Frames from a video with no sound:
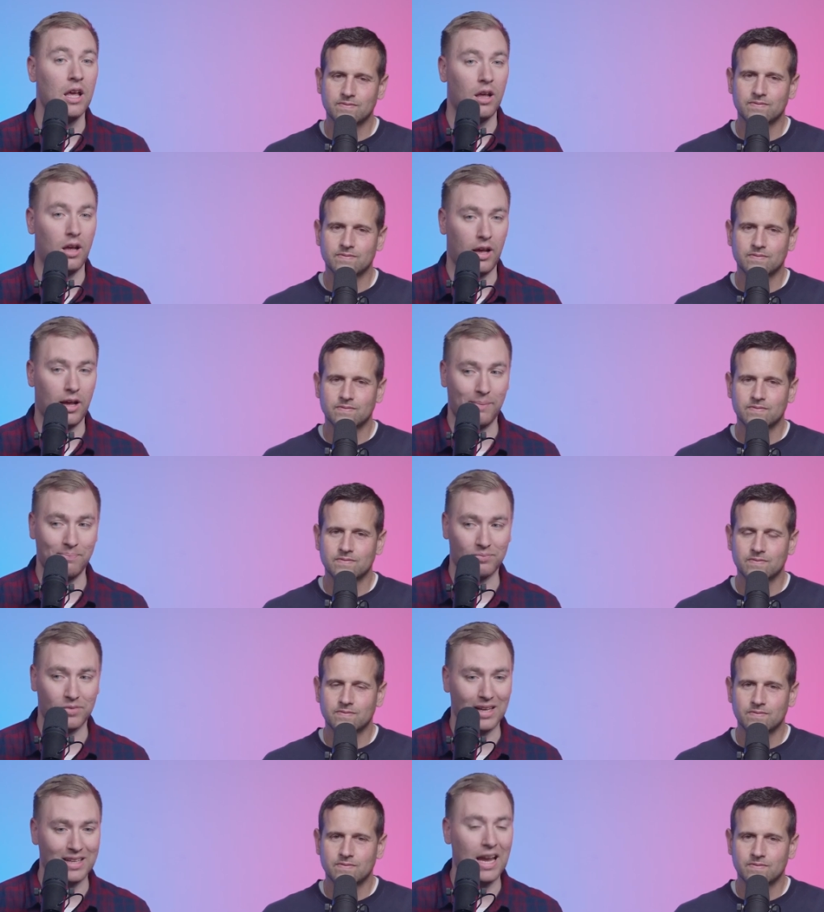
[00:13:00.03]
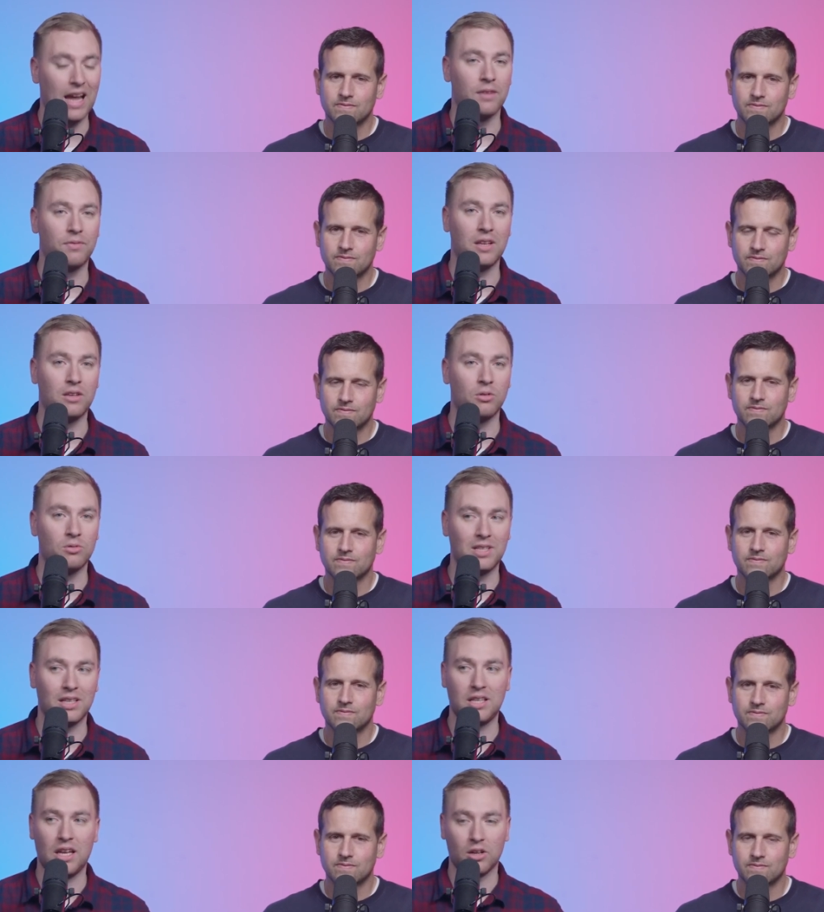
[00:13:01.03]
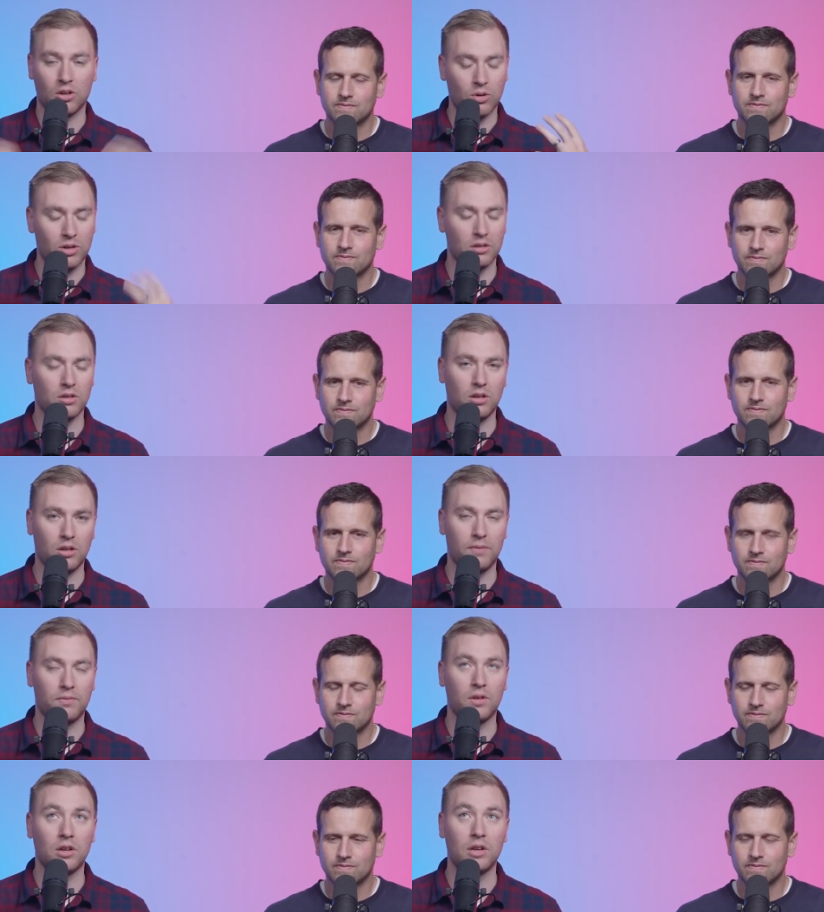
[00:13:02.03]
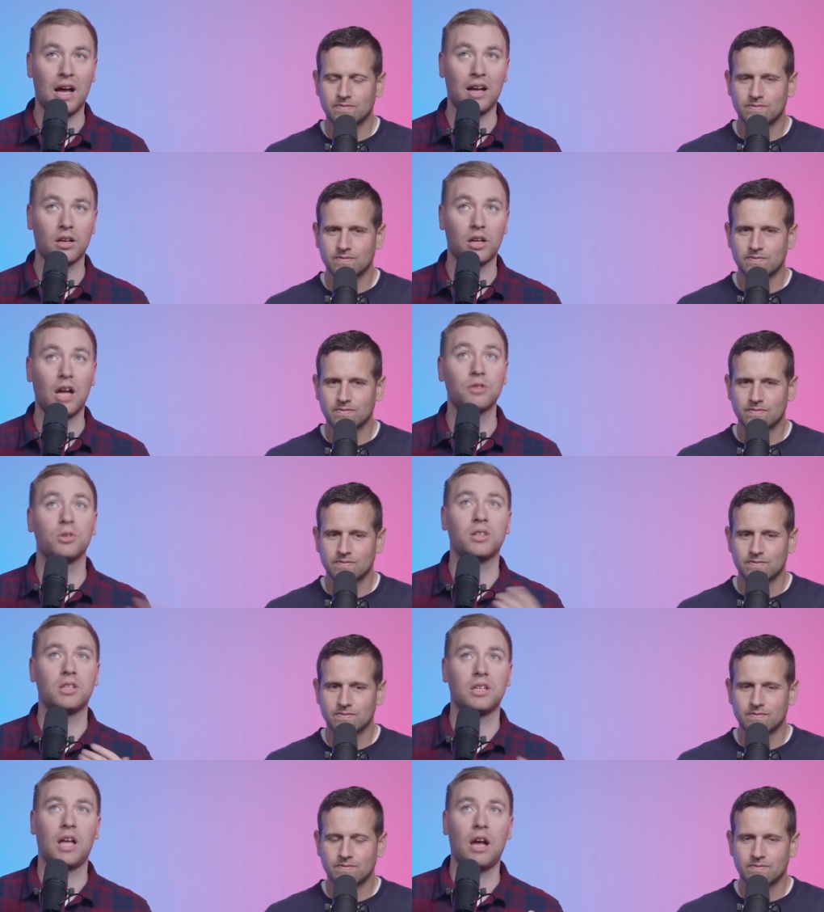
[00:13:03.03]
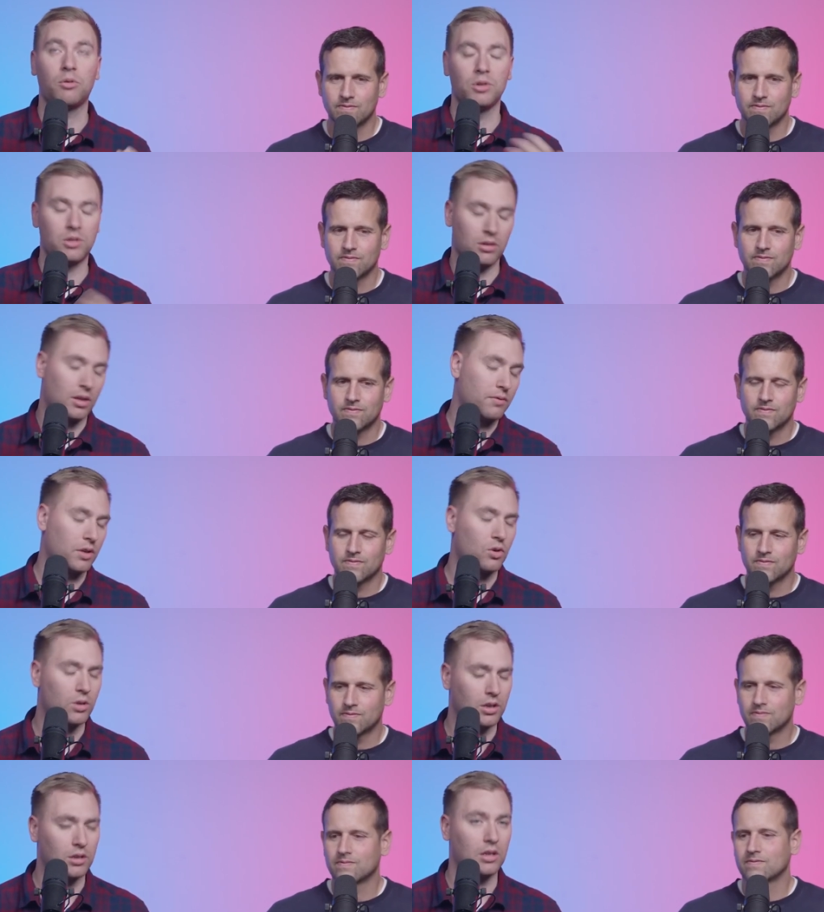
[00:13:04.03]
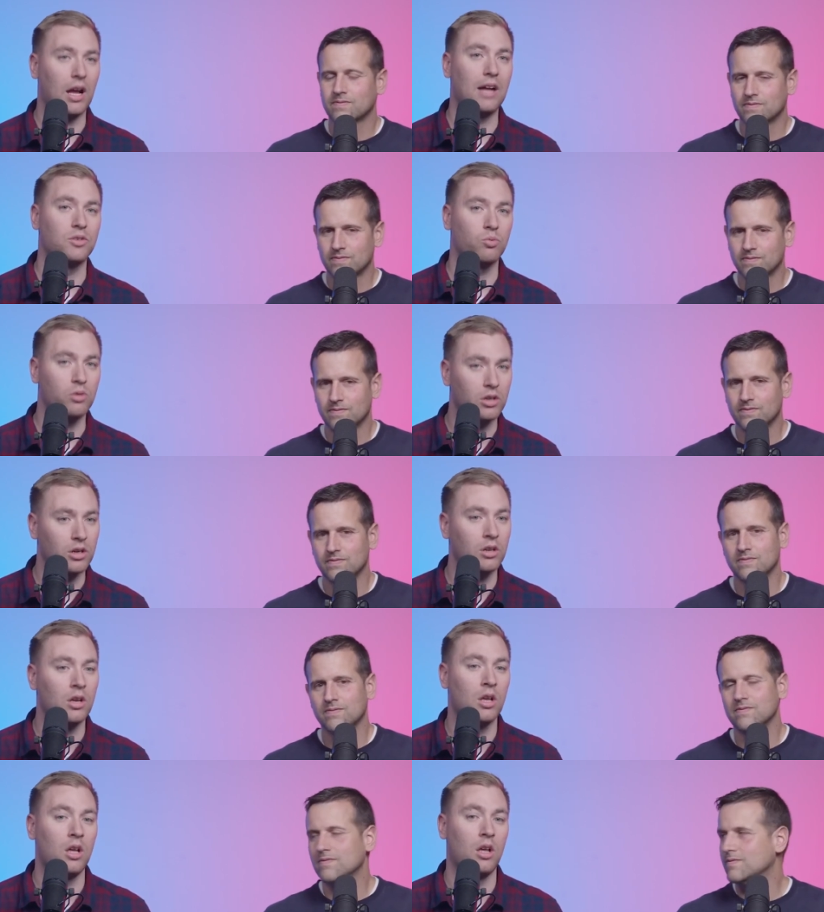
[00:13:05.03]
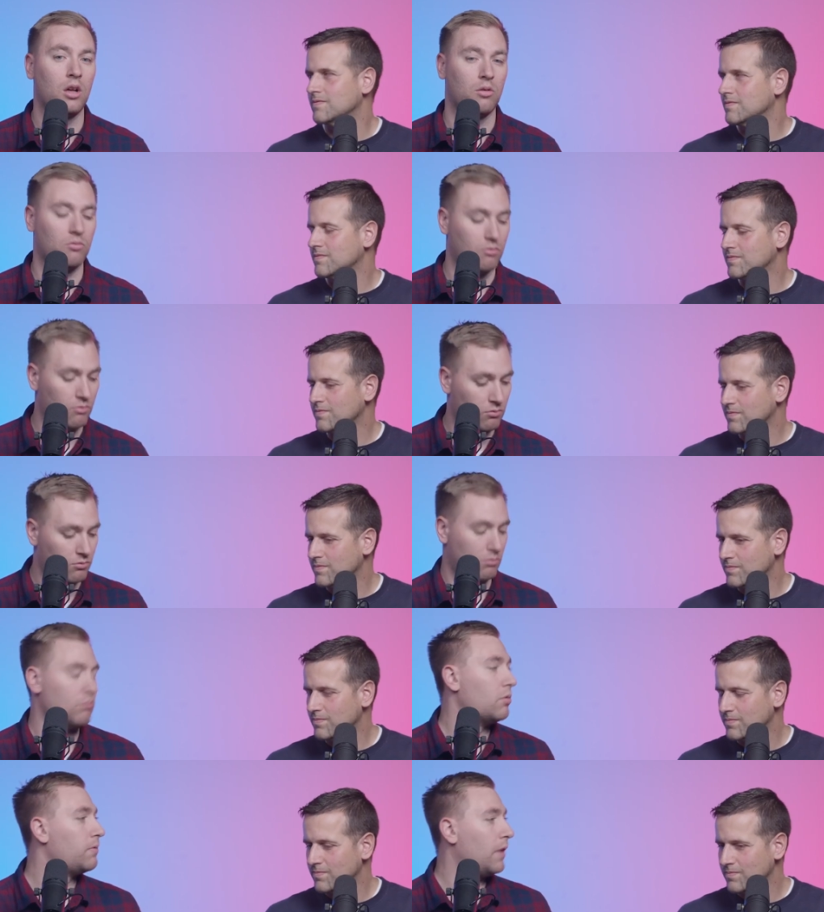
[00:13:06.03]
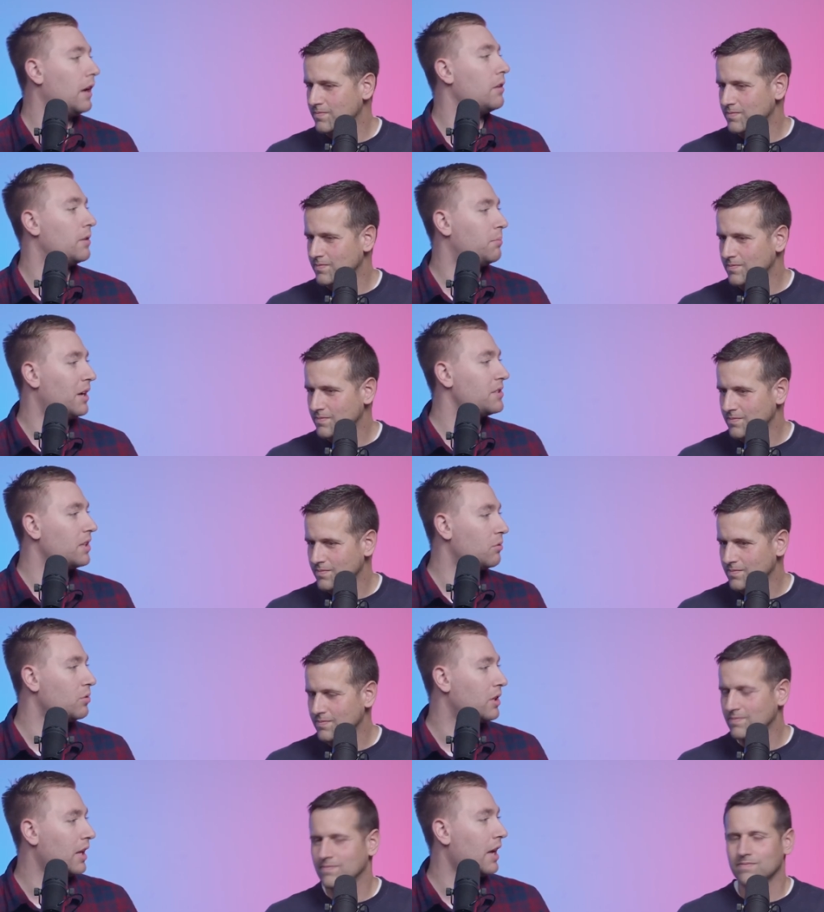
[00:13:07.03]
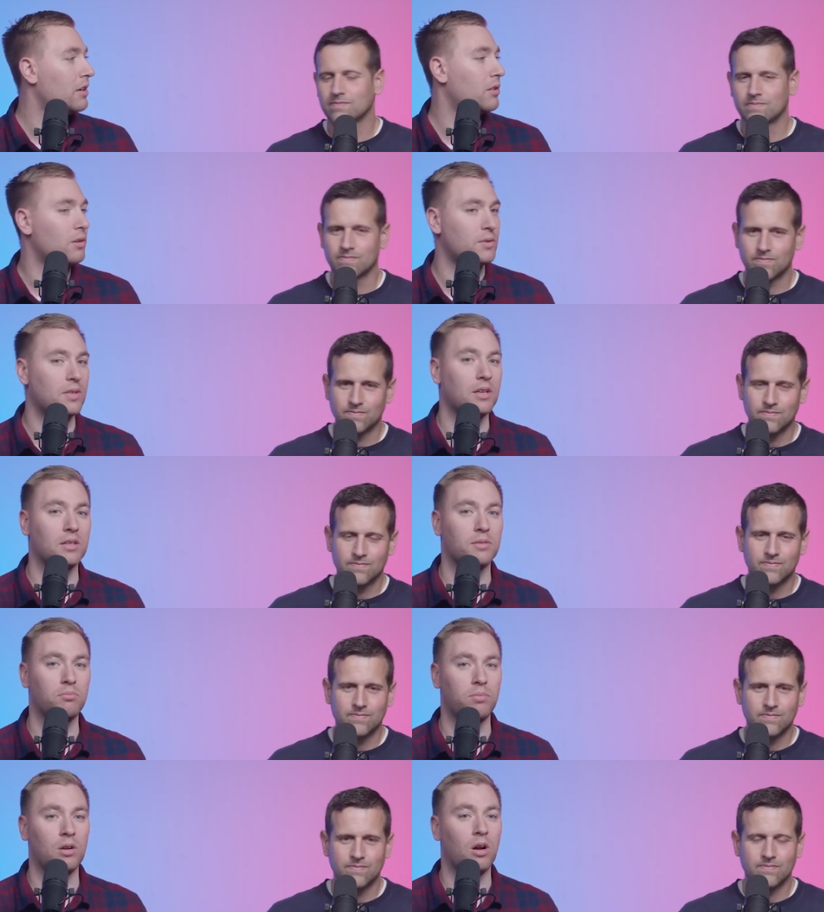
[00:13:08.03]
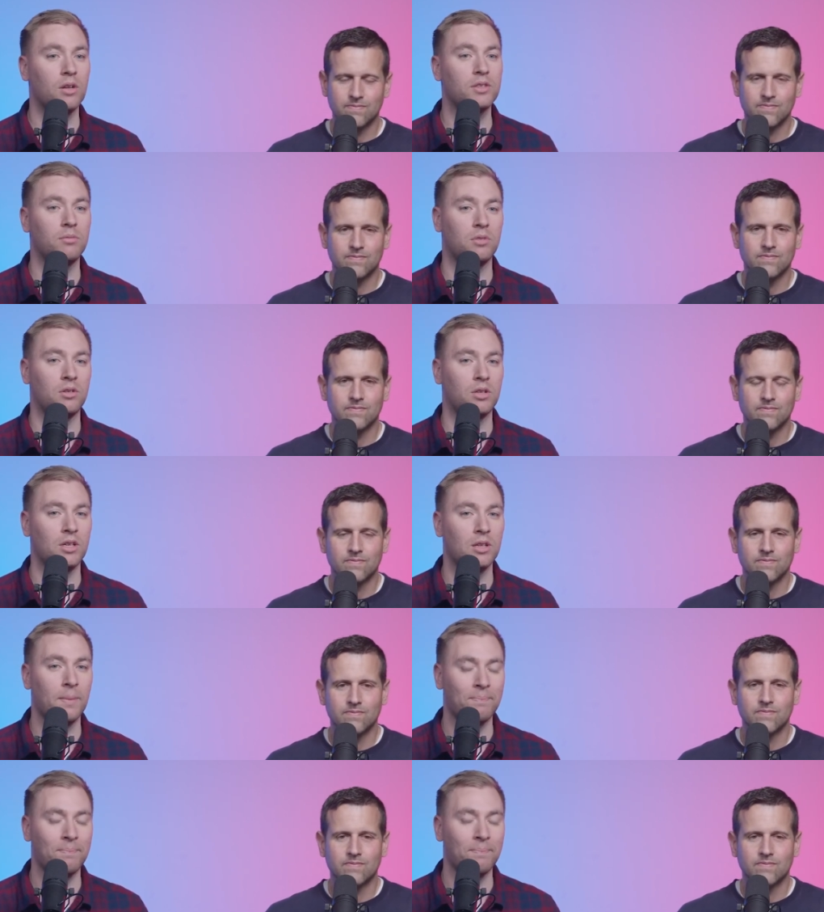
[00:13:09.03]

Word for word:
Speaker 1: um, again, if they don't dictate according to, if they're not contradicting how we should live according to God's word, we'll follow the best that we can in those things. But ultimately,